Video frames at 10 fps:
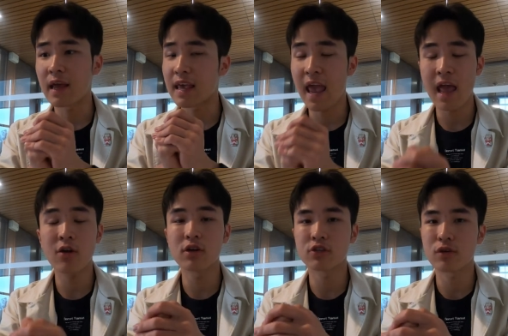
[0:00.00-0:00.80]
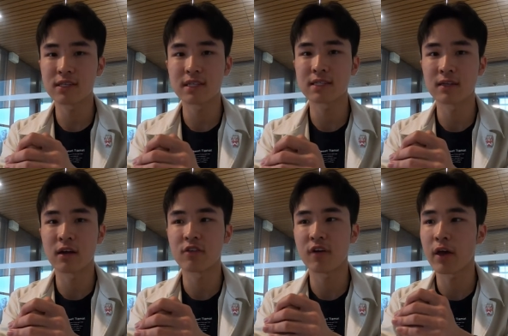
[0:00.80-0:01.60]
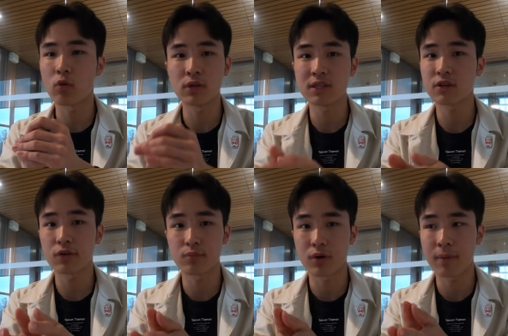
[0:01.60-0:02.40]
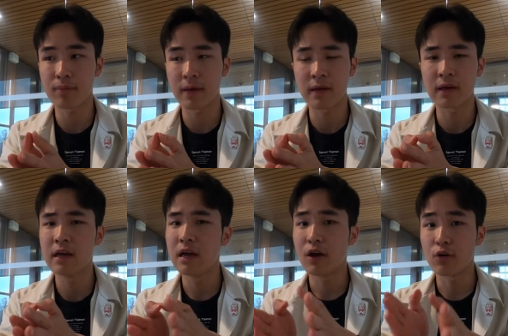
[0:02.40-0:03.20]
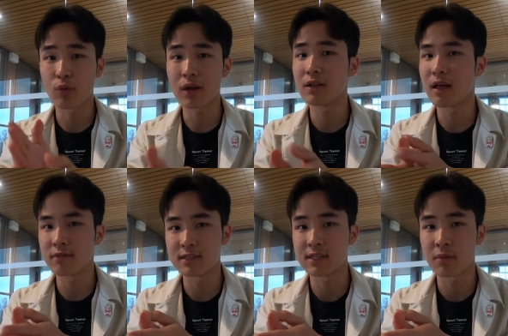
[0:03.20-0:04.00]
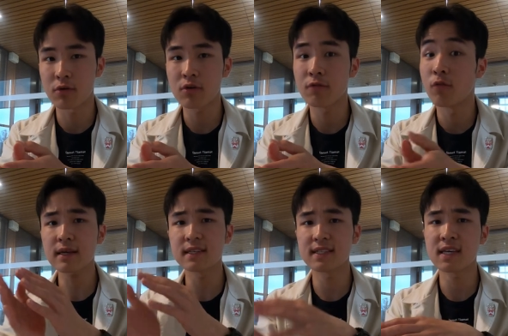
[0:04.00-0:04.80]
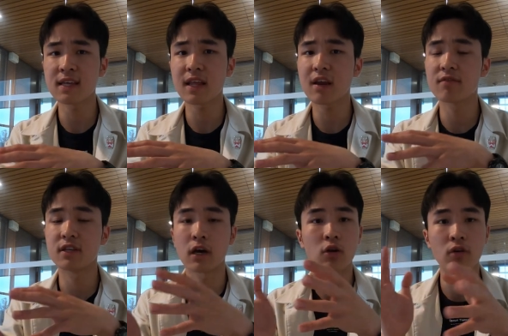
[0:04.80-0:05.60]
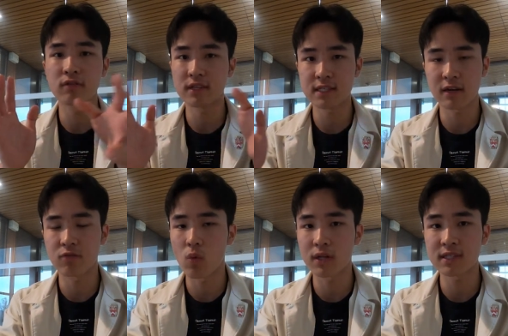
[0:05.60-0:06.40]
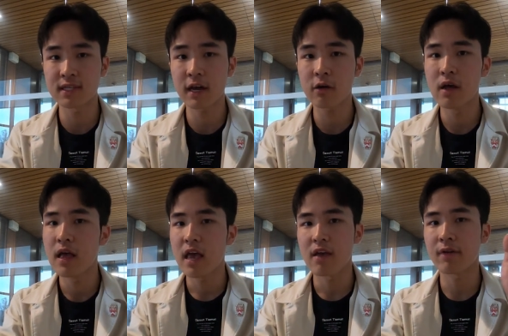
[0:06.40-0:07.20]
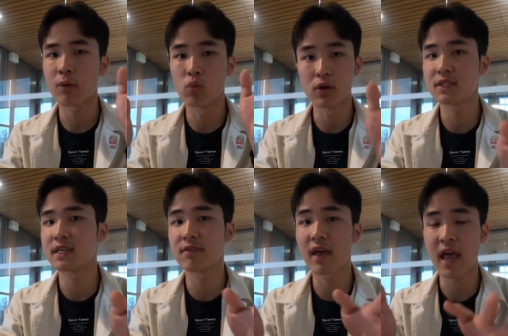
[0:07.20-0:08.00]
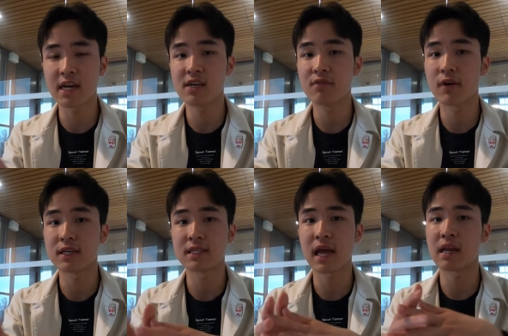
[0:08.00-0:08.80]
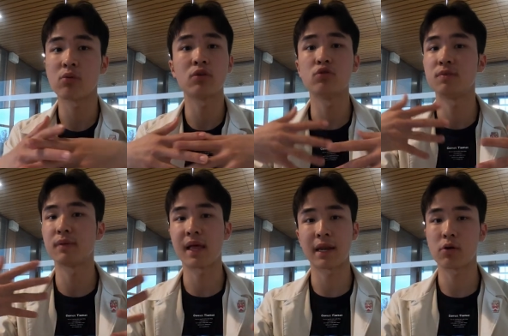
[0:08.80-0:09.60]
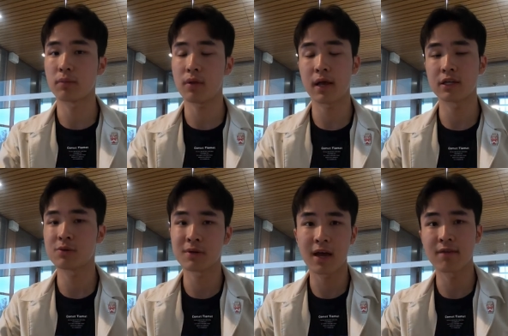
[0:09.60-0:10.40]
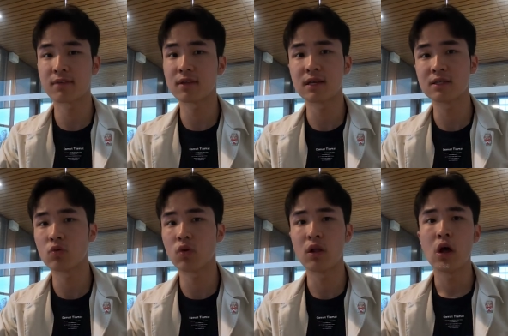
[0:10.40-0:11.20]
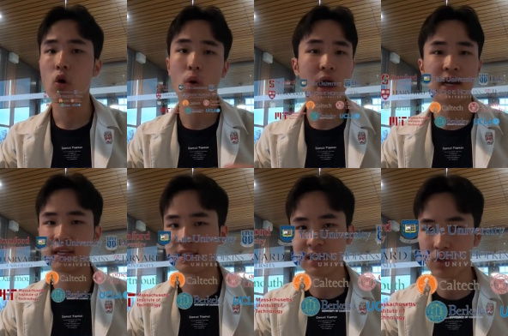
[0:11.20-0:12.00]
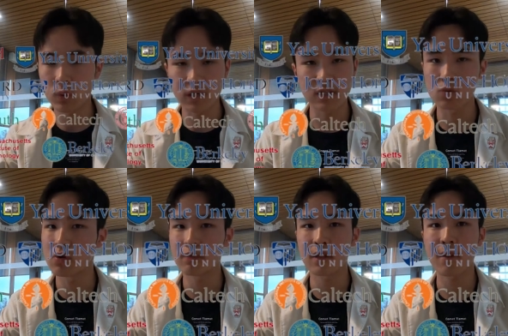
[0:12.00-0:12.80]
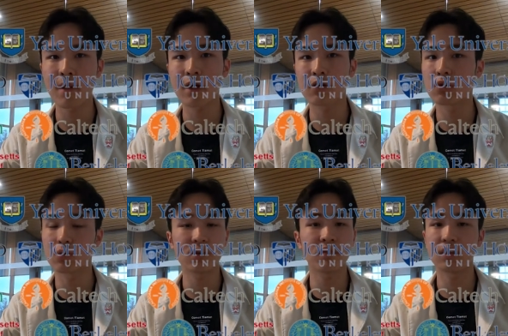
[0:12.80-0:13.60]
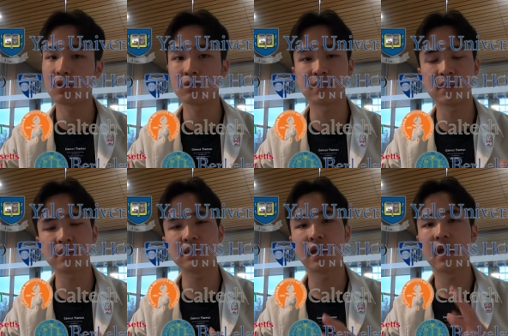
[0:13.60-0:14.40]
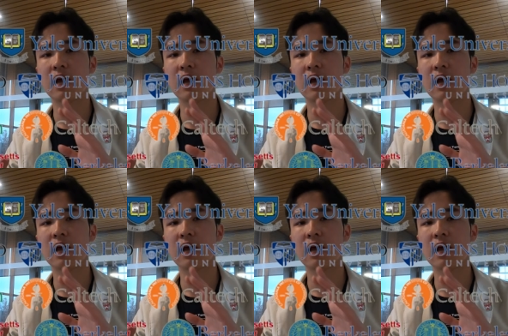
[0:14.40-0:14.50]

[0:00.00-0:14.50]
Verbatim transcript: I cannot stress this enough. I only started prepping grade 11 summer seeing that I've done all this stuff once now, if I were to give any advice to anyone who's planning on applying to an Ivy League school, or any T20 school for that matter, or even the UCs,